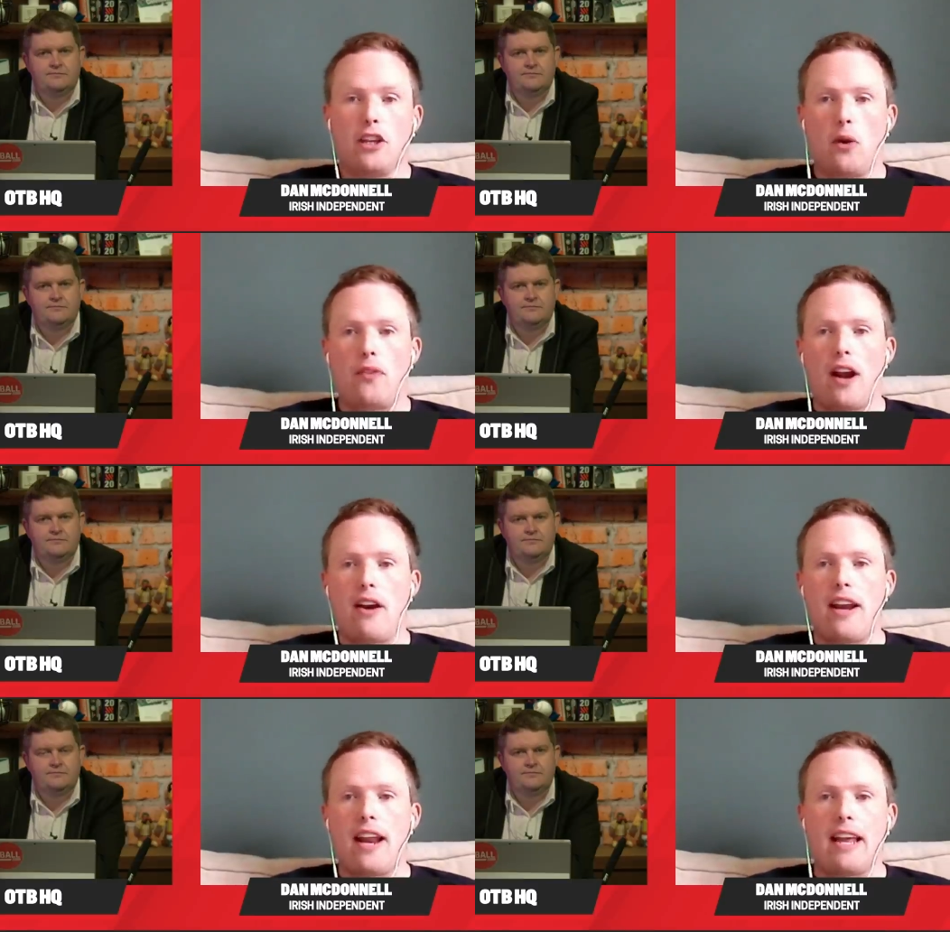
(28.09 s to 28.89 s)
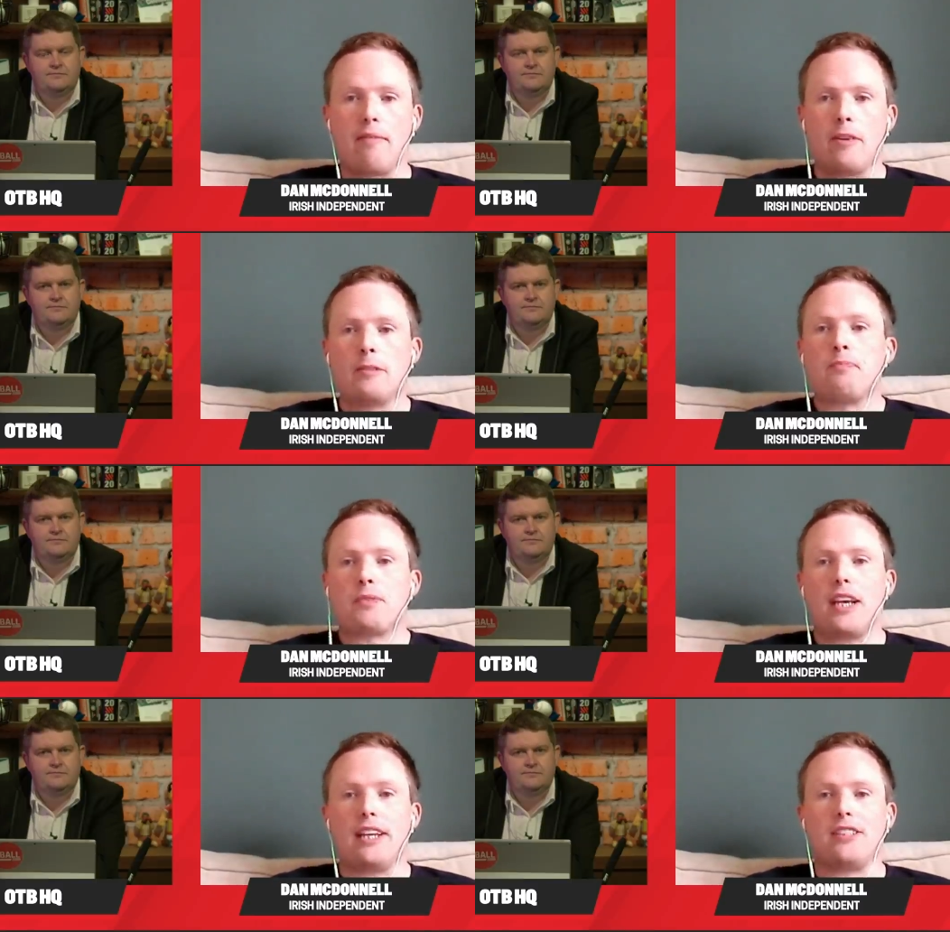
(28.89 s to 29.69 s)
Speaker 1: you know their name
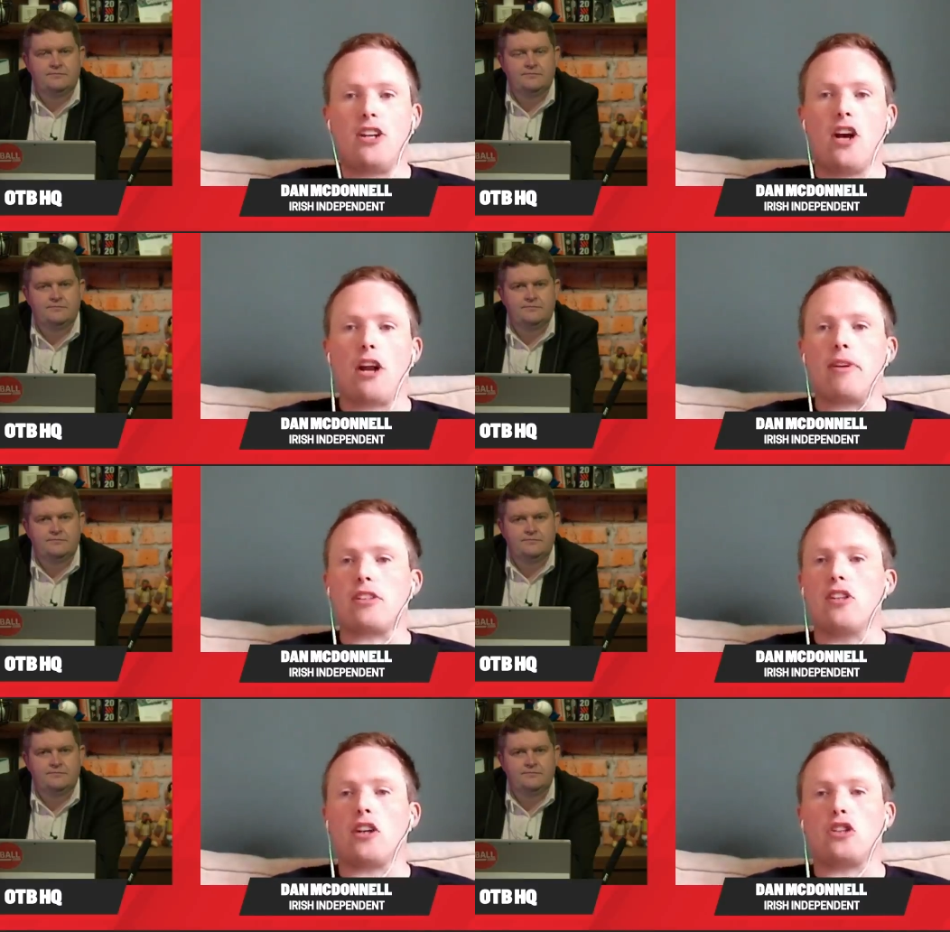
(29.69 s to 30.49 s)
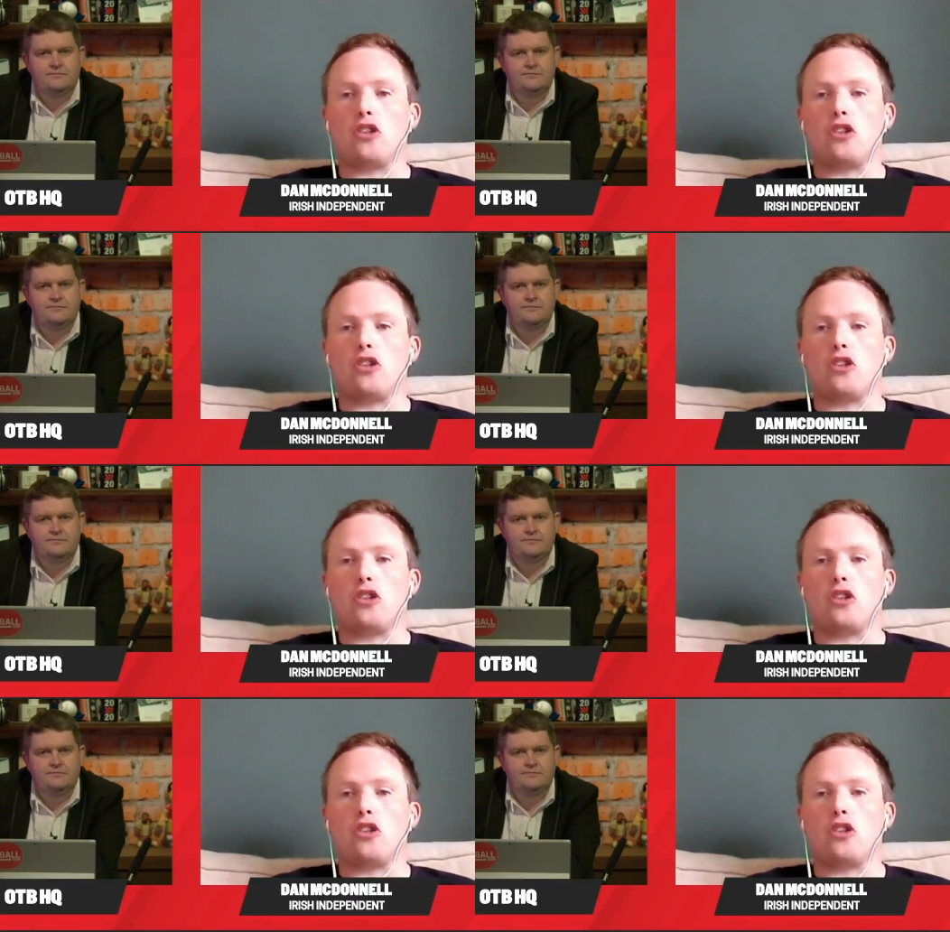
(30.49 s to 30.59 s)
is synonymous not